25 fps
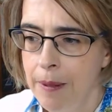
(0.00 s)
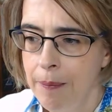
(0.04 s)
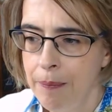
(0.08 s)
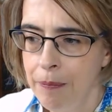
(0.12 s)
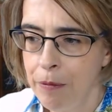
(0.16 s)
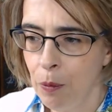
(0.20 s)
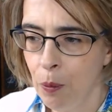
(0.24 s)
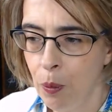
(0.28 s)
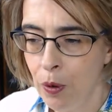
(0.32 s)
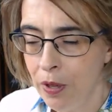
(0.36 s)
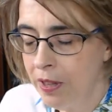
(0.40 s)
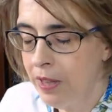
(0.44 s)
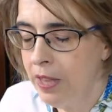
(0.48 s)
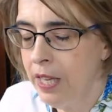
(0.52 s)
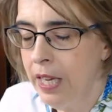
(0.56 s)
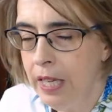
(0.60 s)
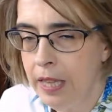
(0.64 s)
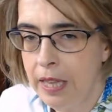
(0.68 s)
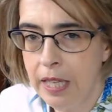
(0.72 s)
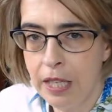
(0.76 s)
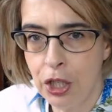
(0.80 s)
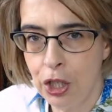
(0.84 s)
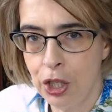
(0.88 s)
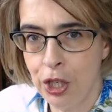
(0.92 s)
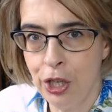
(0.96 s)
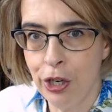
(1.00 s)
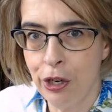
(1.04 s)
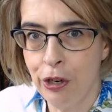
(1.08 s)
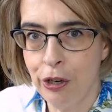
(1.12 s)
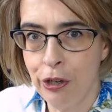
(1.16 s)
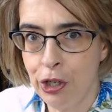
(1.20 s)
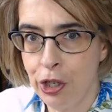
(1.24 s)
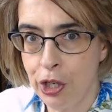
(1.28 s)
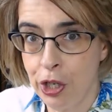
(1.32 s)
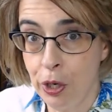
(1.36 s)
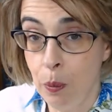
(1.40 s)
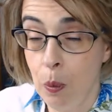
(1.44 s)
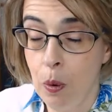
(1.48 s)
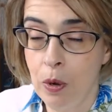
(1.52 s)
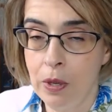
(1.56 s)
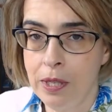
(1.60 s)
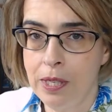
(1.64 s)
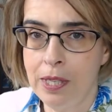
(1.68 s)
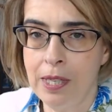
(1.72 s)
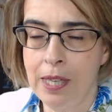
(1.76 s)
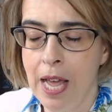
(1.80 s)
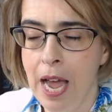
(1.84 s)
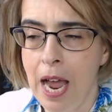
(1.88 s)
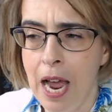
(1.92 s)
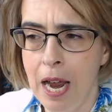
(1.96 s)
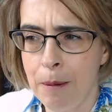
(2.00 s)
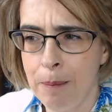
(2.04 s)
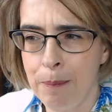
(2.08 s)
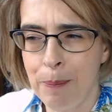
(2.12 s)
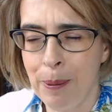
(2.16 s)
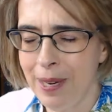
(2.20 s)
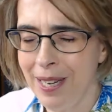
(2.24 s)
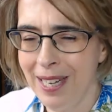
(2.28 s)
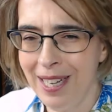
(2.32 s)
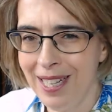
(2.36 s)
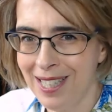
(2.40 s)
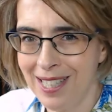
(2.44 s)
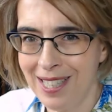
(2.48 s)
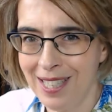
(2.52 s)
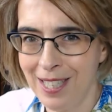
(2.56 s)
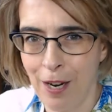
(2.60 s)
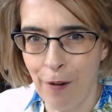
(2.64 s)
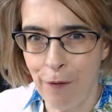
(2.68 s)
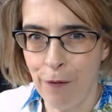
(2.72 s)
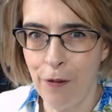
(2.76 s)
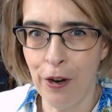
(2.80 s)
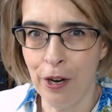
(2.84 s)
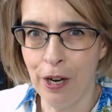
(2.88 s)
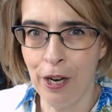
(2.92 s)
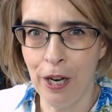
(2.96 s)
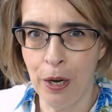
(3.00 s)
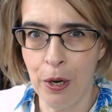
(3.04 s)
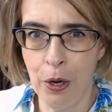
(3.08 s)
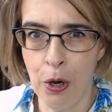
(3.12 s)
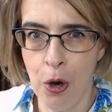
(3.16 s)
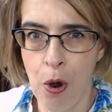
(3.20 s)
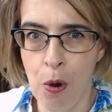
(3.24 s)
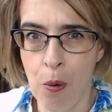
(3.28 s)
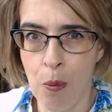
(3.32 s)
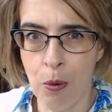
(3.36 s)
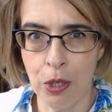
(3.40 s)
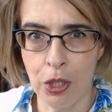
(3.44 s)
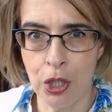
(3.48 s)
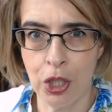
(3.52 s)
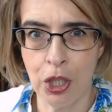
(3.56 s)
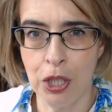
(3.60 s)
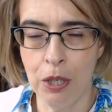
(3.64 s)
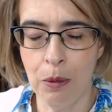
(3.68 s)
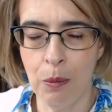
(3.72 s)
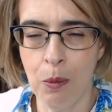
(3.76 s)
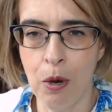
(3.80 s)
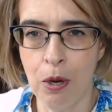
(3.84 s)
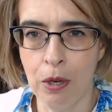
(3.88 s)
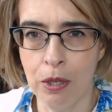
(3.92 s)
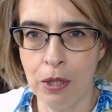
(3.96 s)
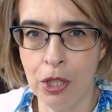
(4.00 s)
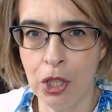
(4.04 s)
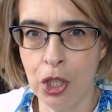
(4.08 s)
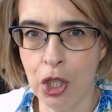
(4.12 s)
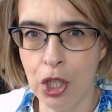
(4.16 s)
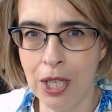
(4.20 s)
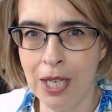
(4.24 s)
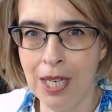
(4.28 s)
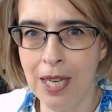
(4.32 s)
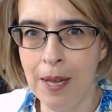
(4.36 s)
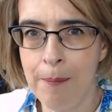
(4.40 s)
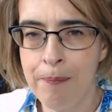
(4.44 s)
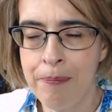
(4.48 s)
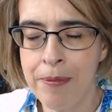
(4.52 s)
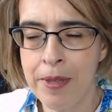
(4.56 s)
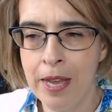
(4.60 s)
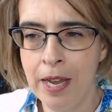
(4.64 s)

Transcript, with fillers: We think that, you know, she wants that, but it's definitely not what she wants. She...